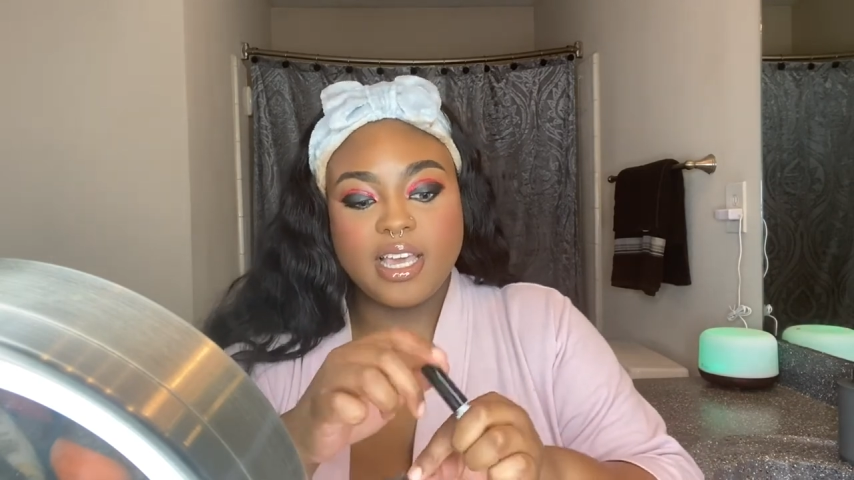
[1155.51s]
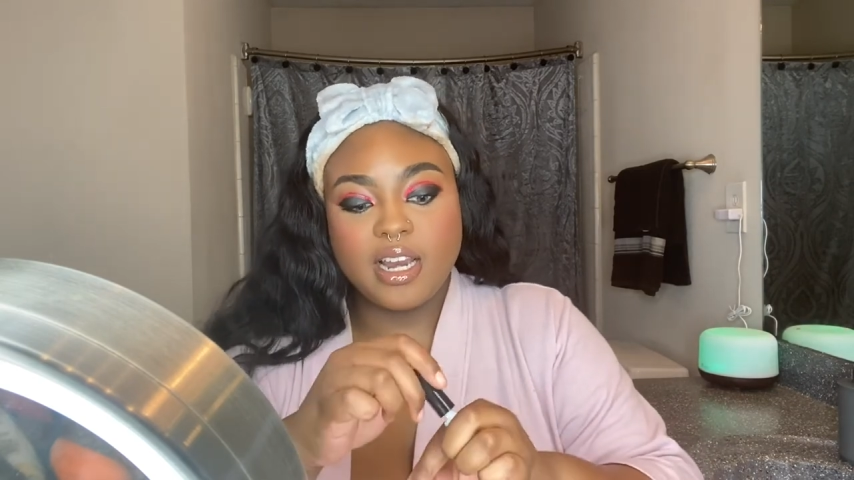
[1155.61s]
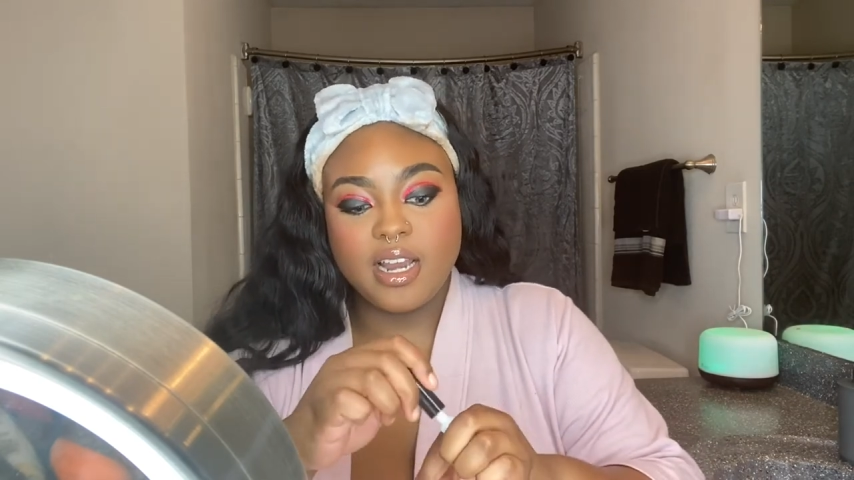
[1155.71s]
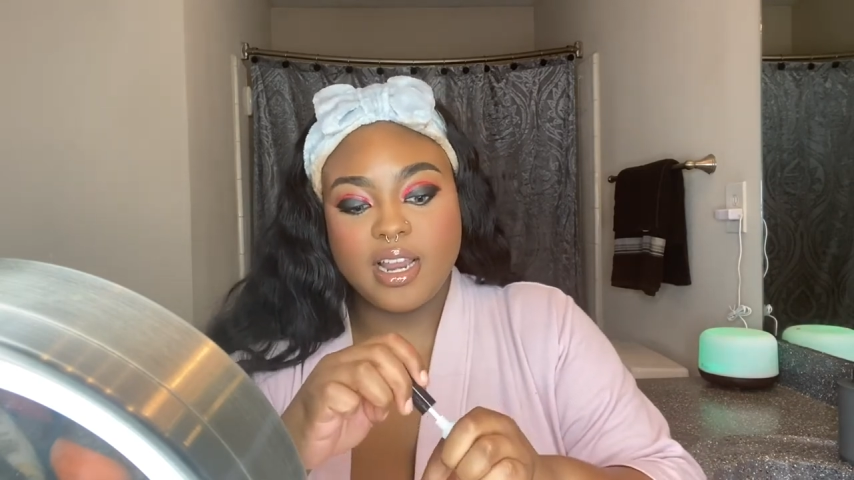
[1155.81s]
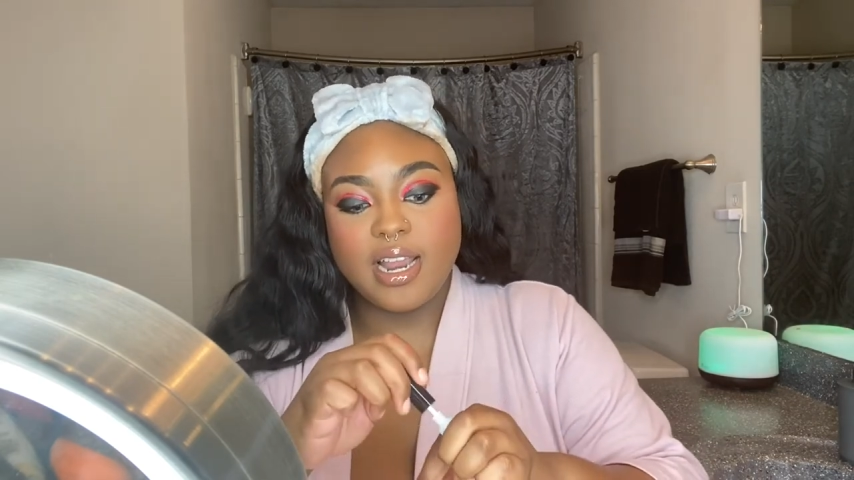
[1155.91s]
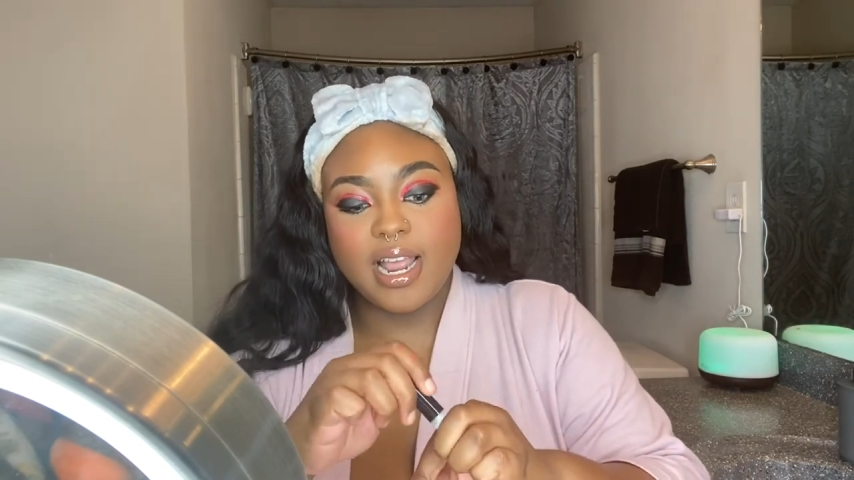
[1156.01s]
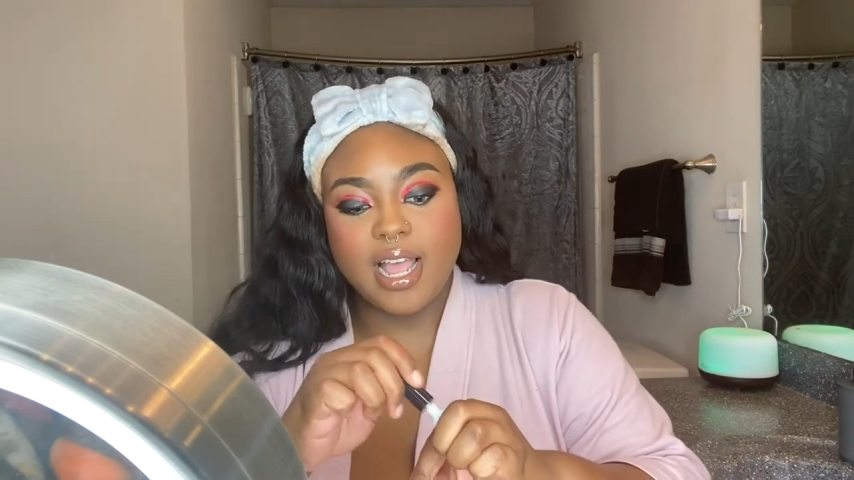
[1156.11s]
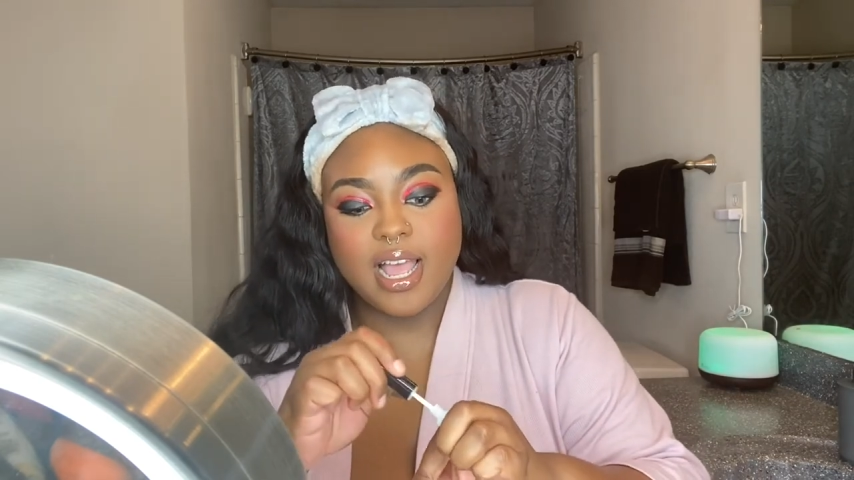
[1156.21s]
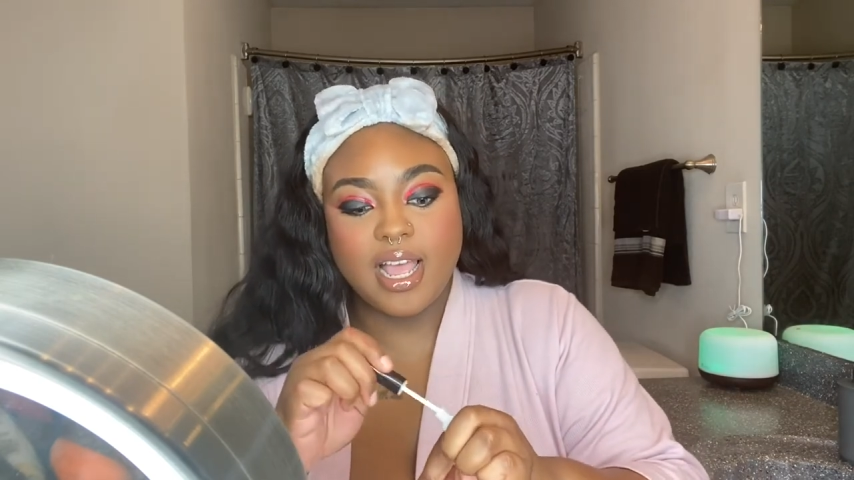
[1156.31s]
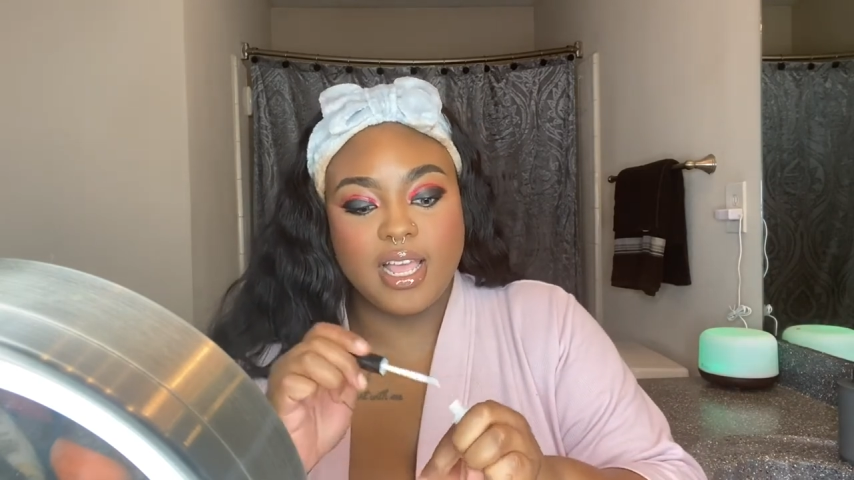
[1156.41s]

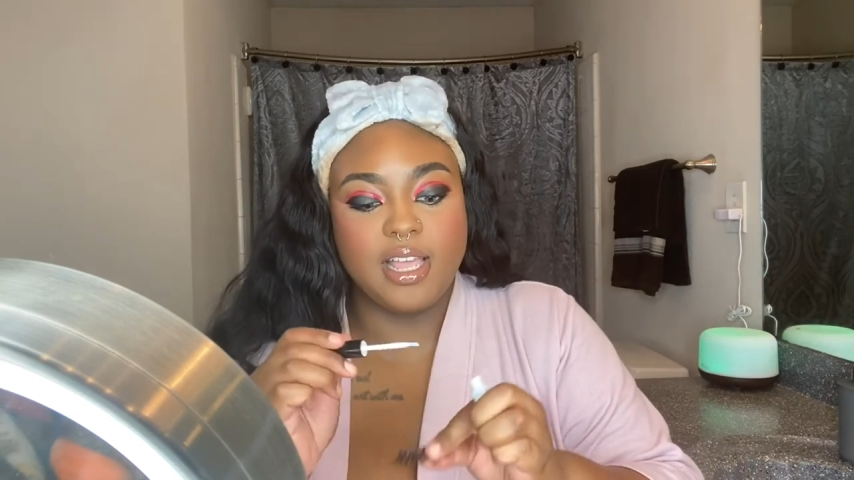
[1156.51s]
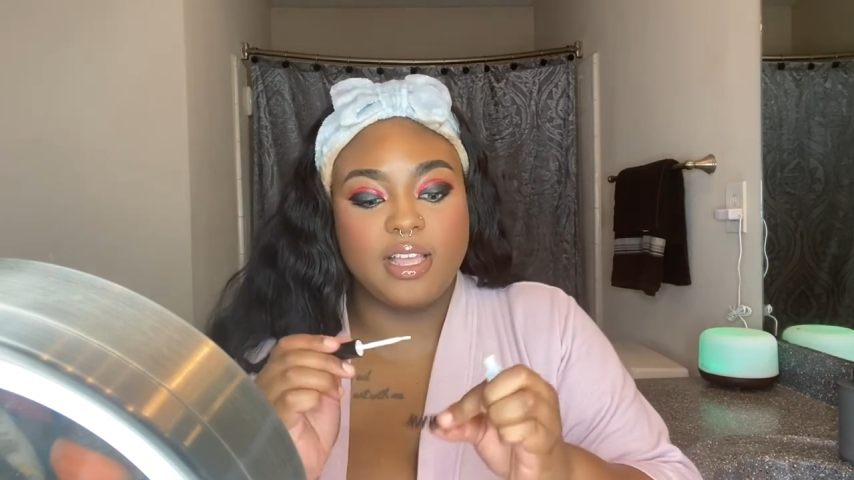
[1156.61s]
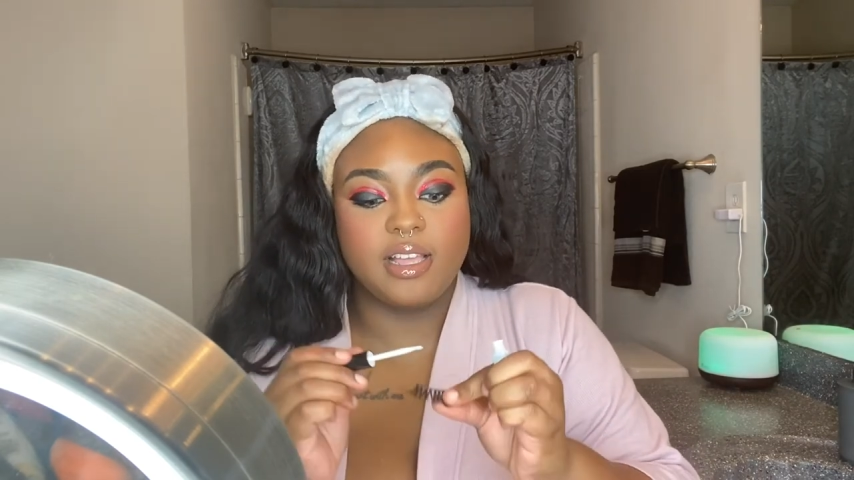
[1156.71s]
tonight.